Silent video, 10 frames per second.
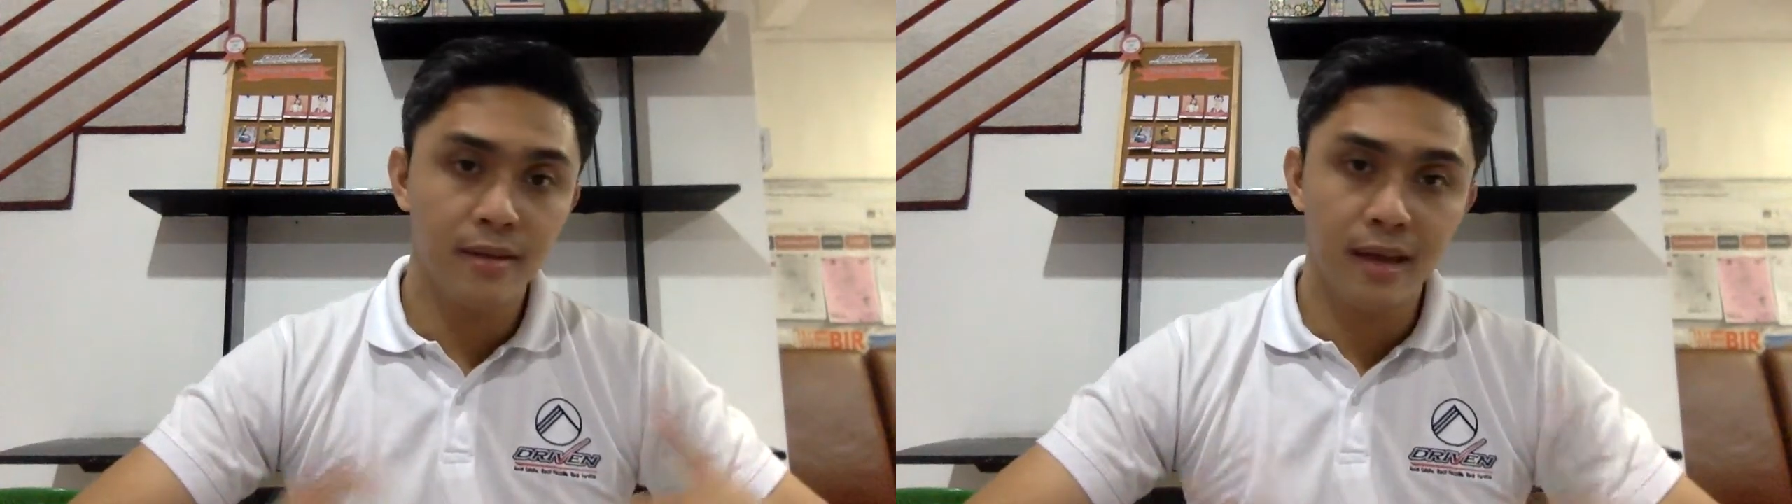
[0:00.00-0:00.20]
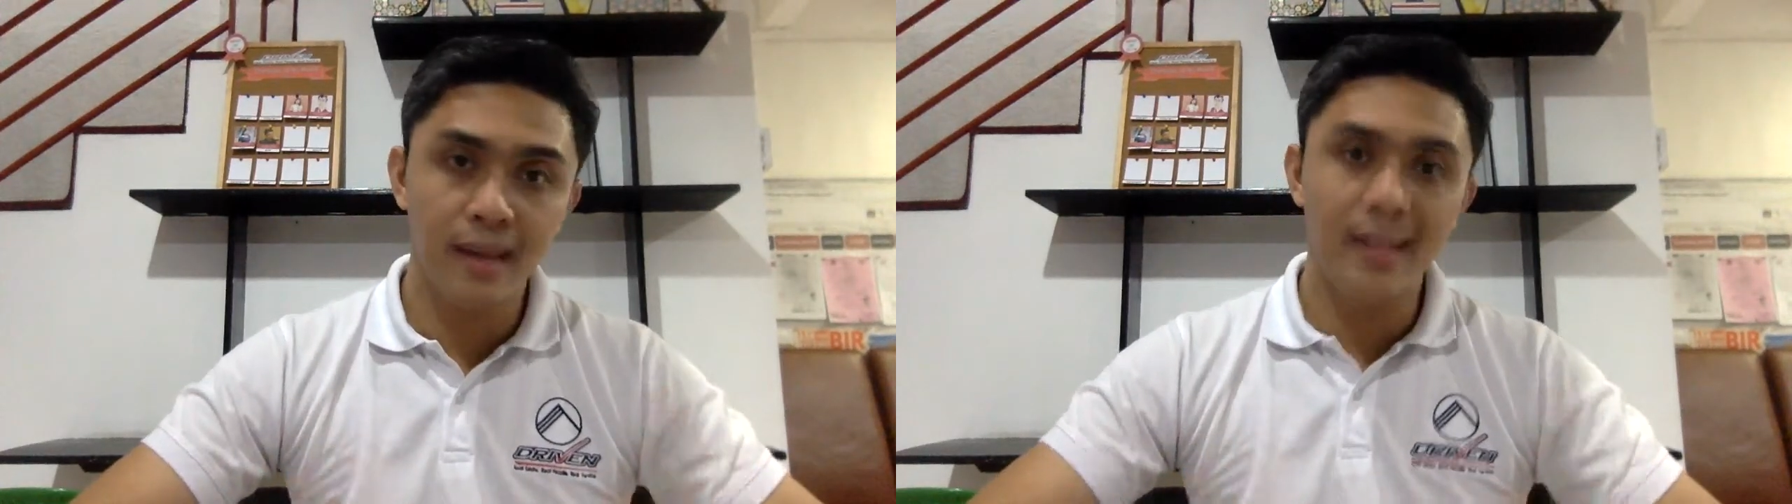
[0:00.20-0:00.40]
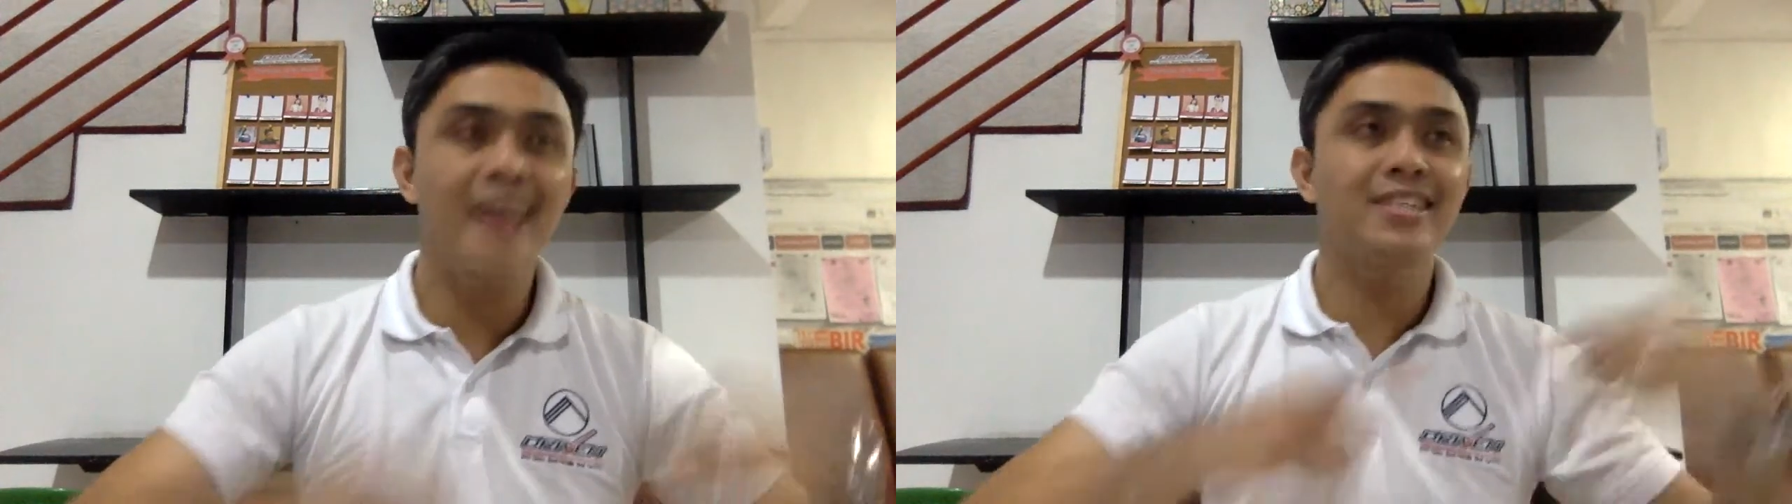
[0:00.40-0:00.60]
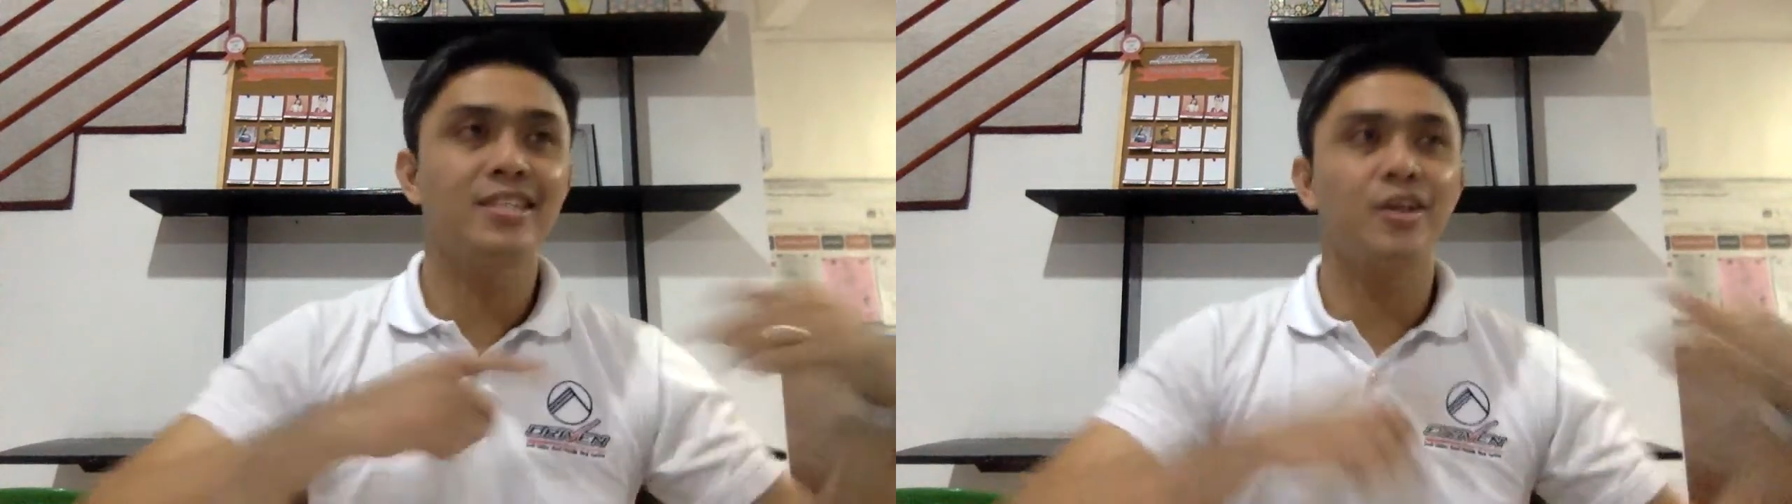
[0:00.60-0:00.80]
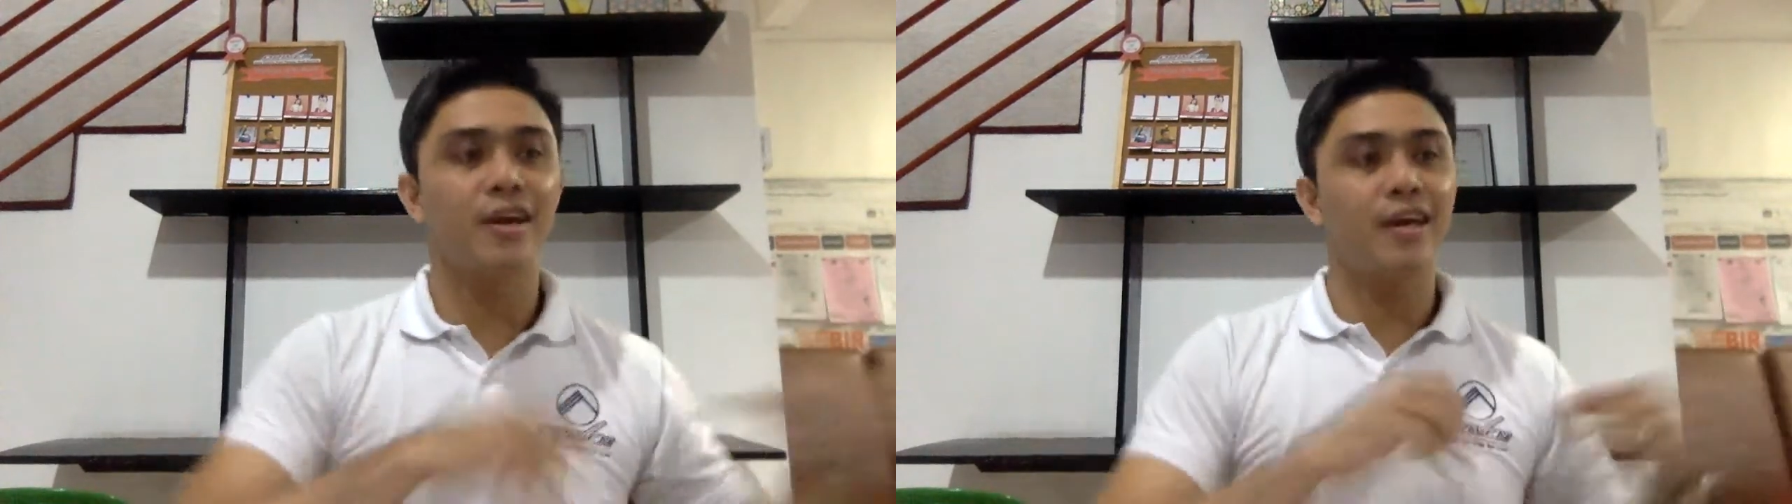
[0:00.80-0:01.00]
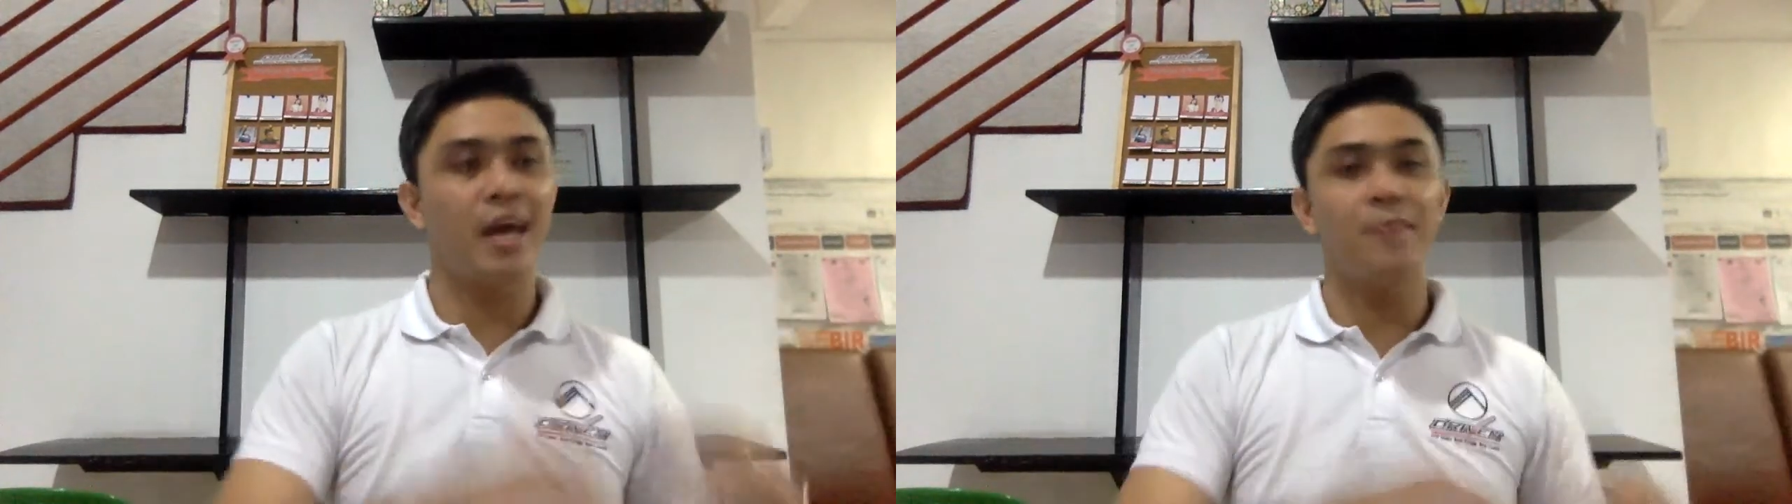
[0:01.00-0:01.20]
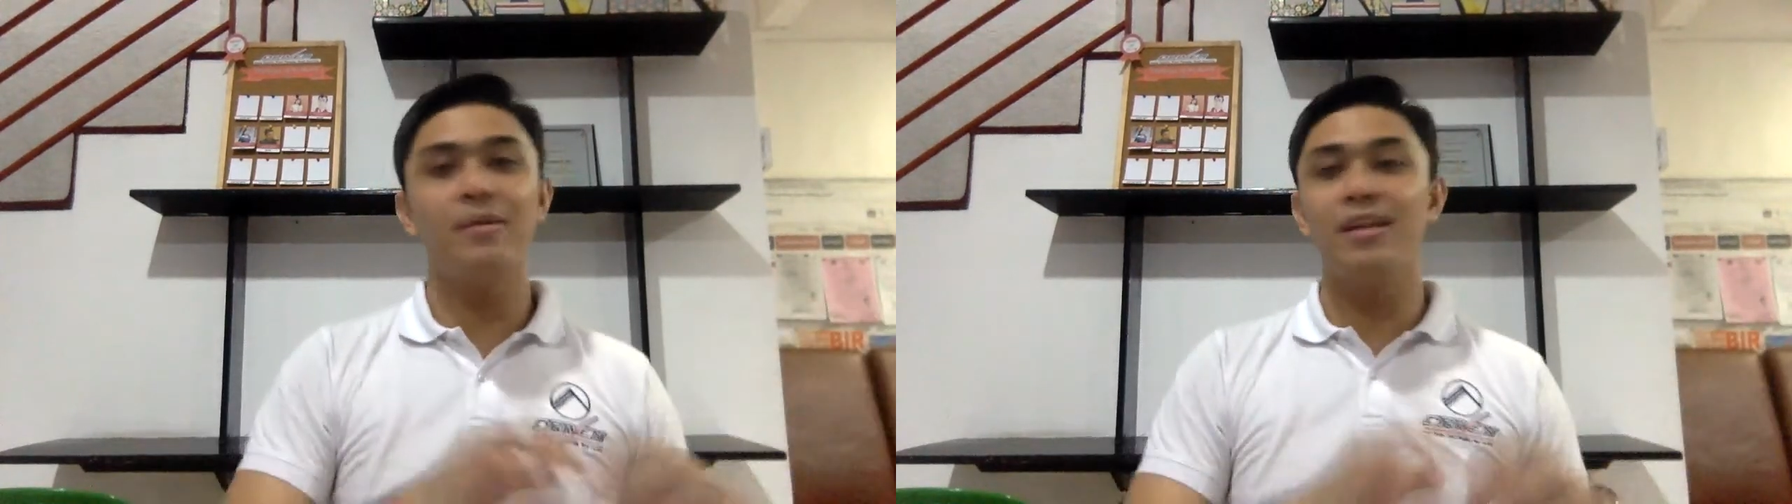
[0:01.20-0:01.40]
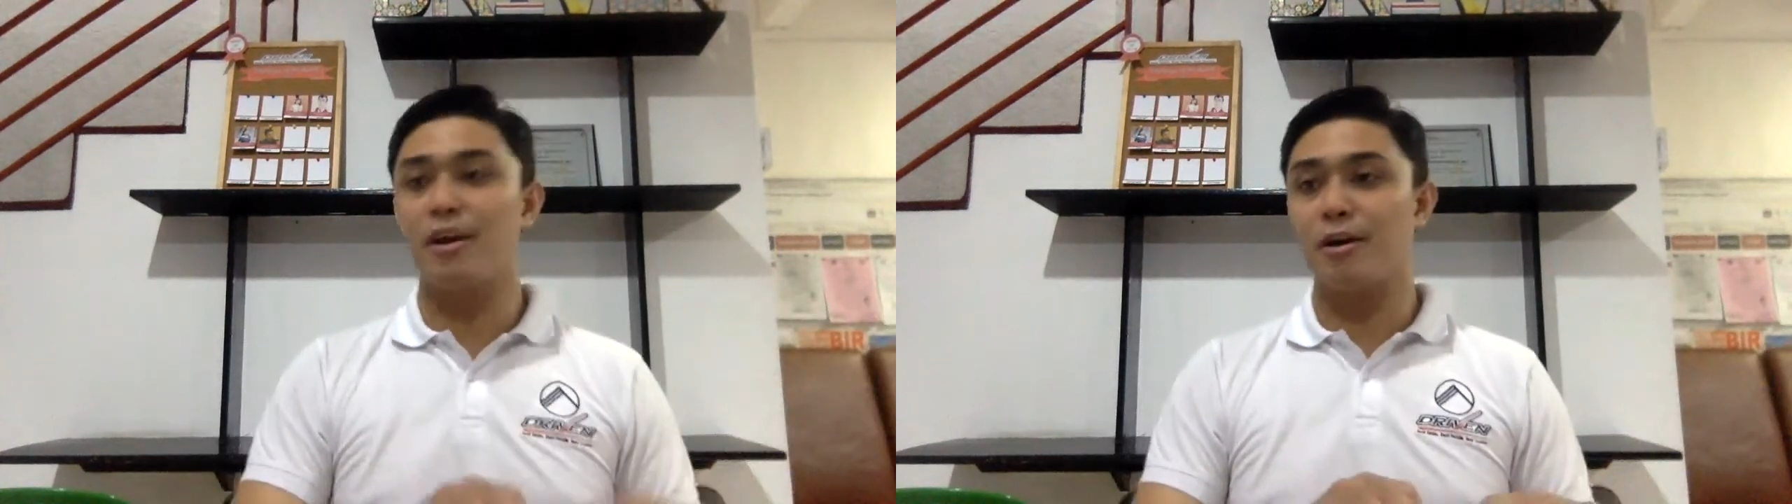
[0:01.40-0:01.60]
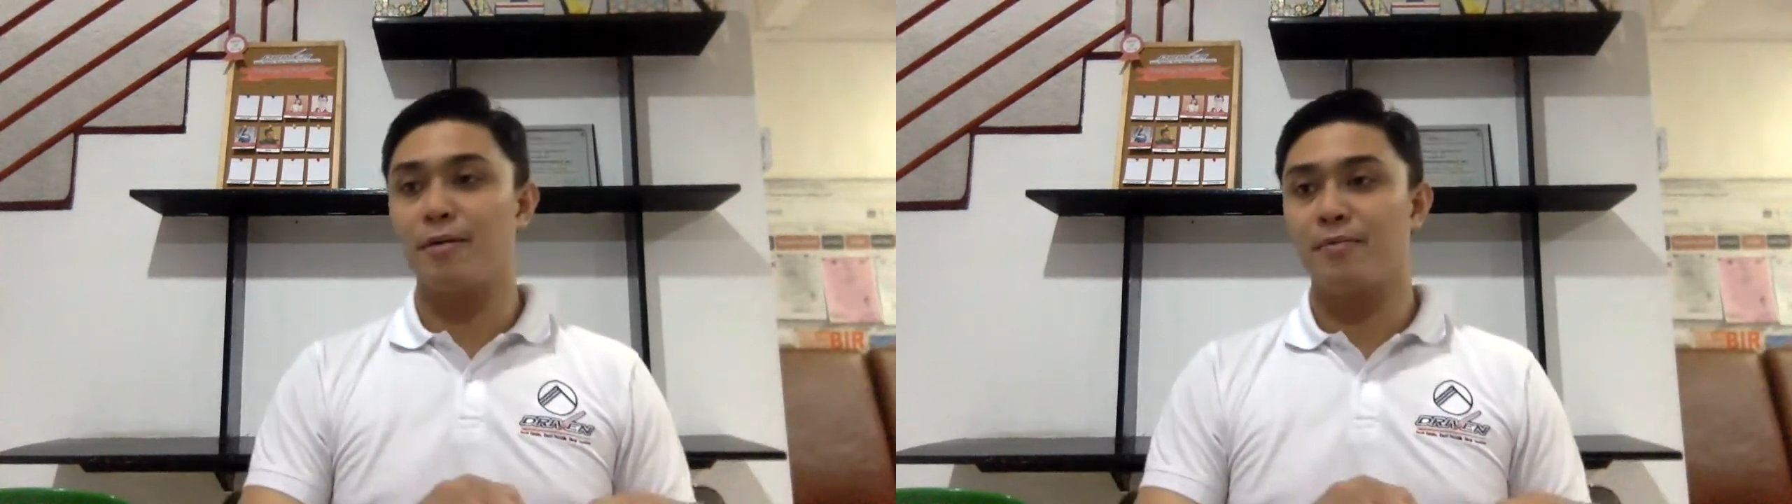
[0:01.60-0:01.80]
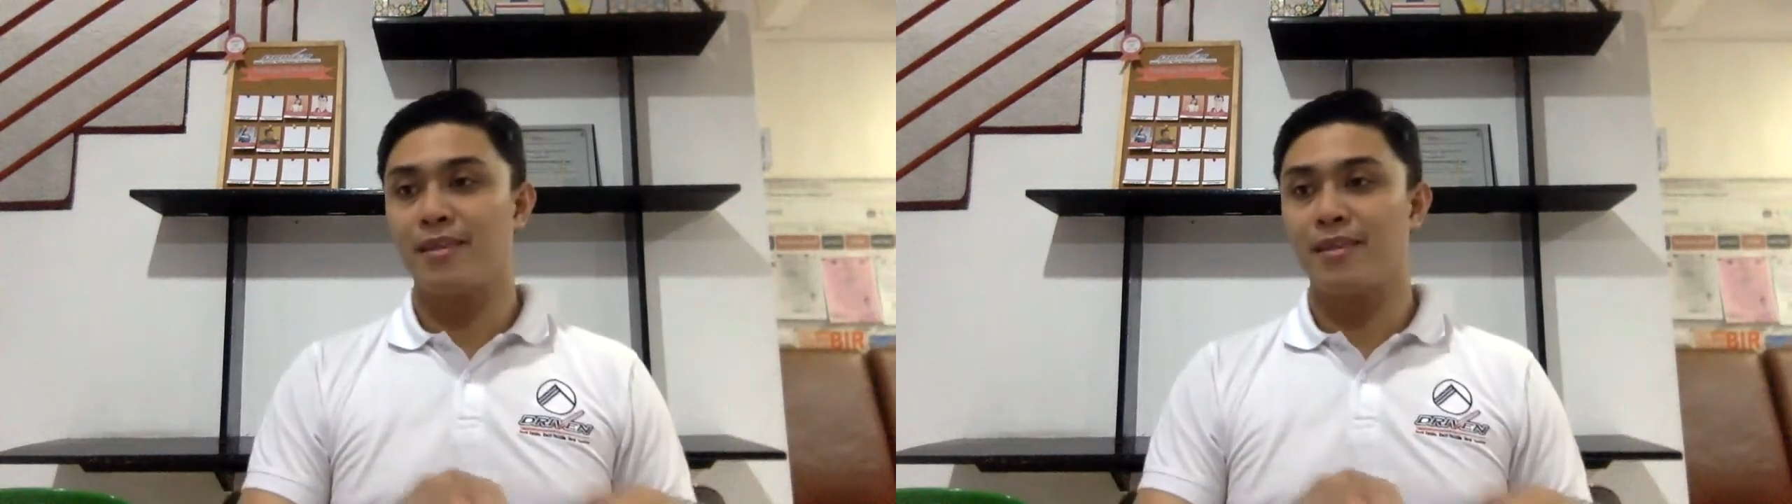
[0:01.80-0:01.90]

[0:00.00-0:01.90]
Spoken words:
And last year he came in here